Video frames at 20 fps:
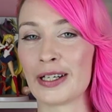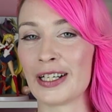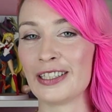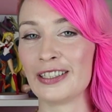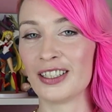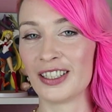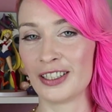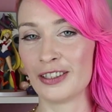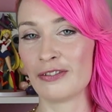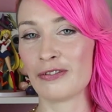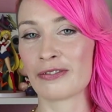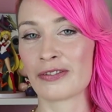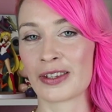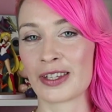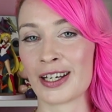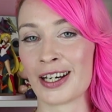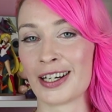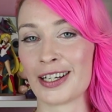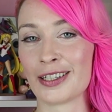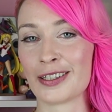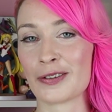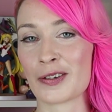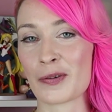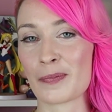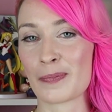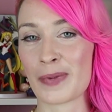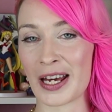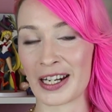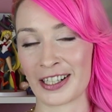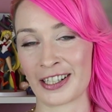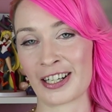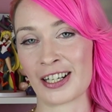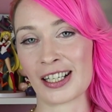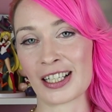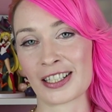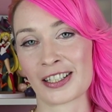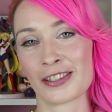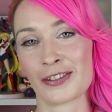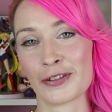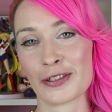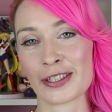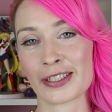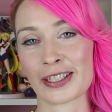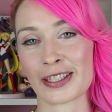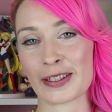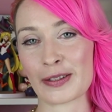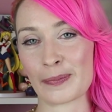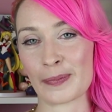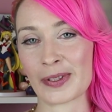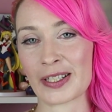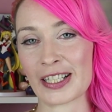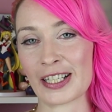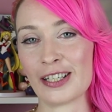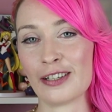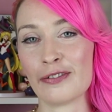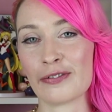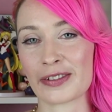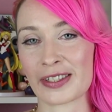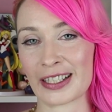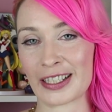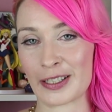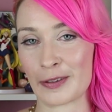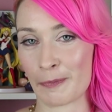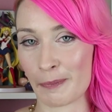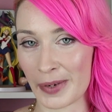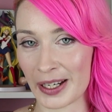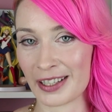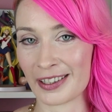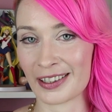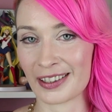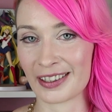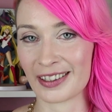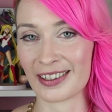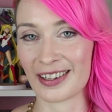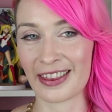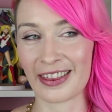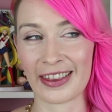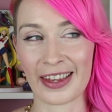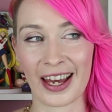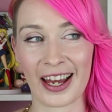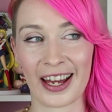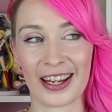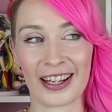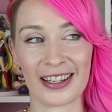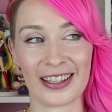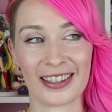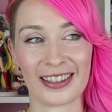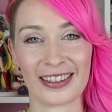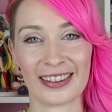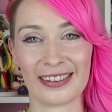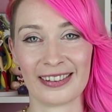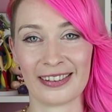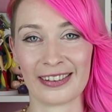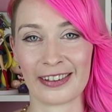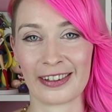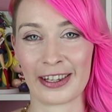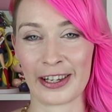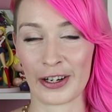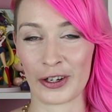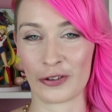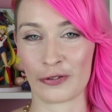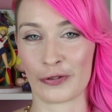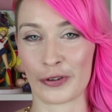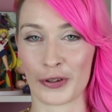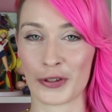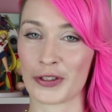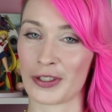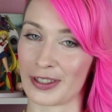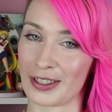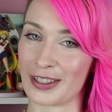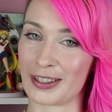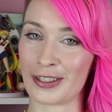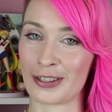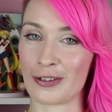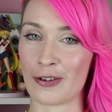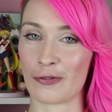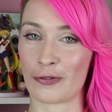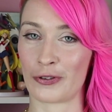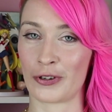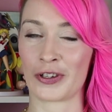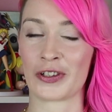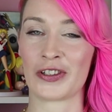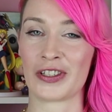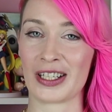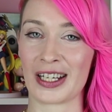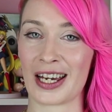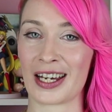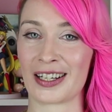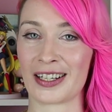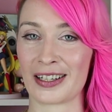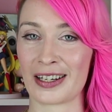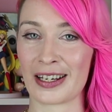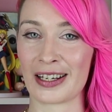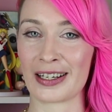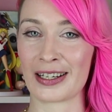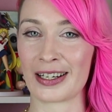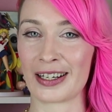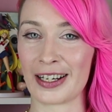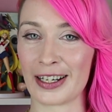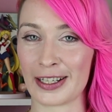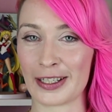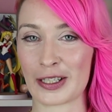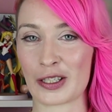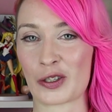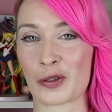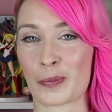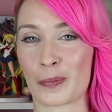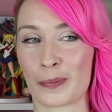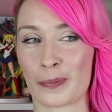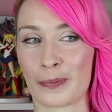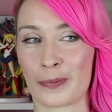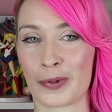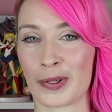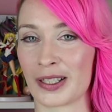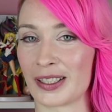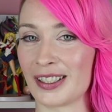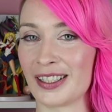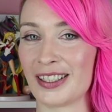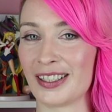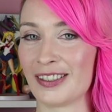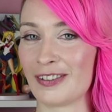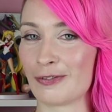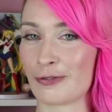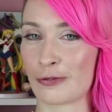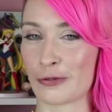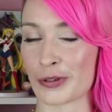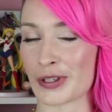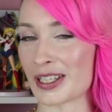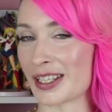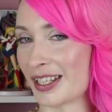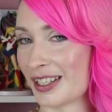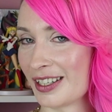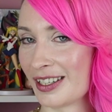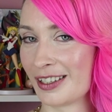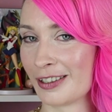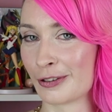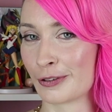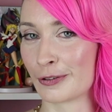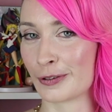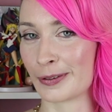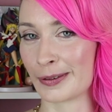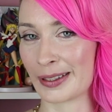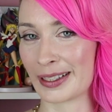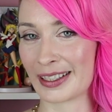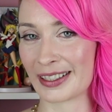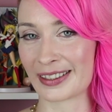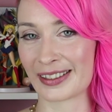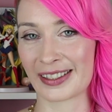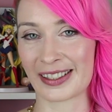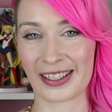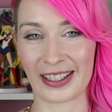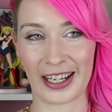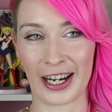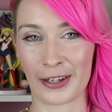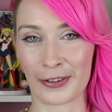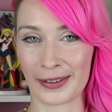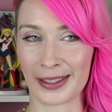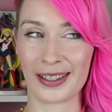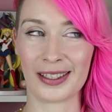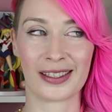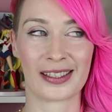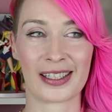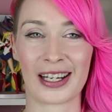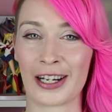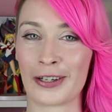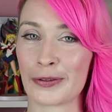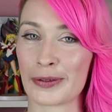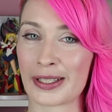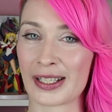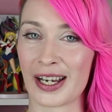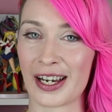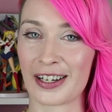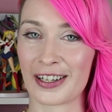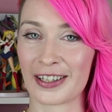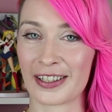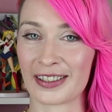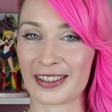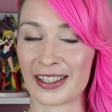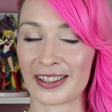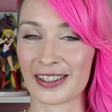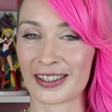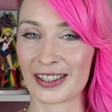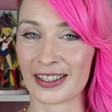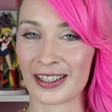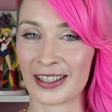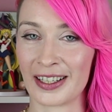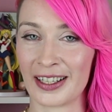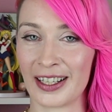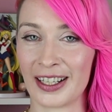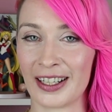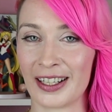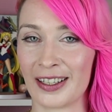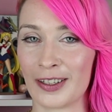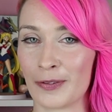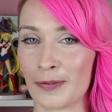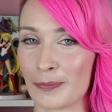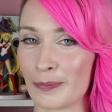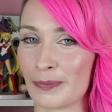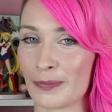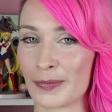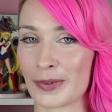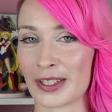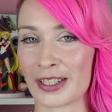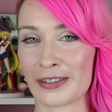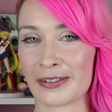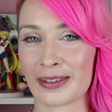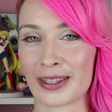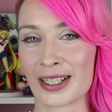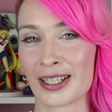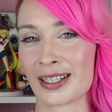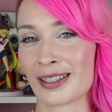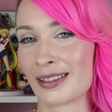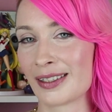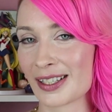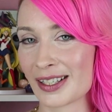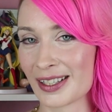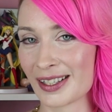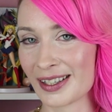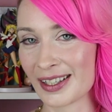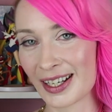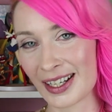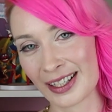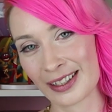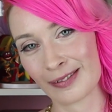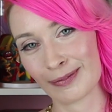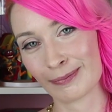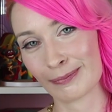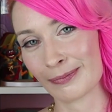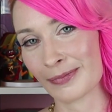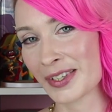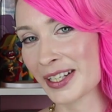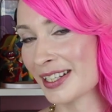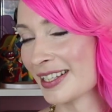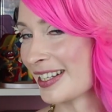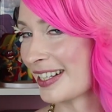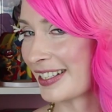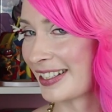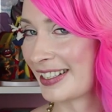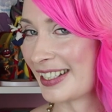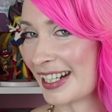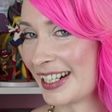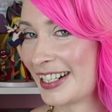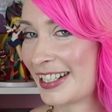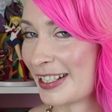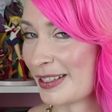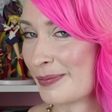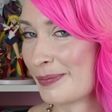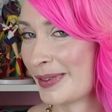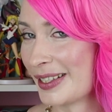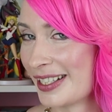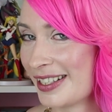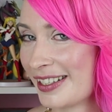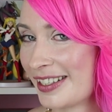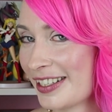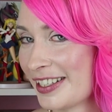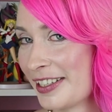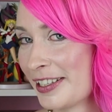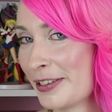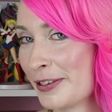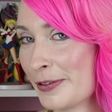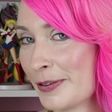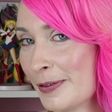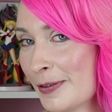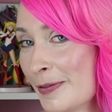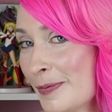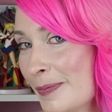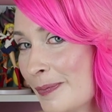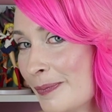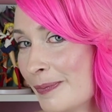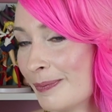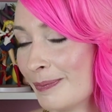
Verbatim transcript: I love that Pentecostals themselves admit that their version of Christianity is pretty freaky or like scary to outsiders. So it's like, doesn't that doesn't that say something to you?